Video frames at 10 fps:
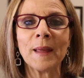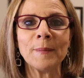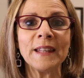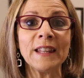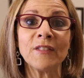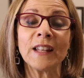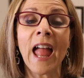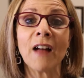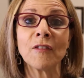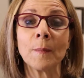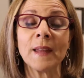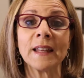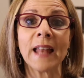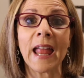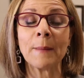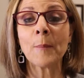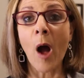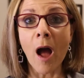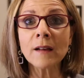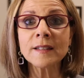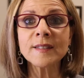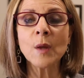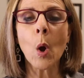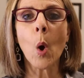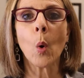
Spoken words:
maybe even have them in a box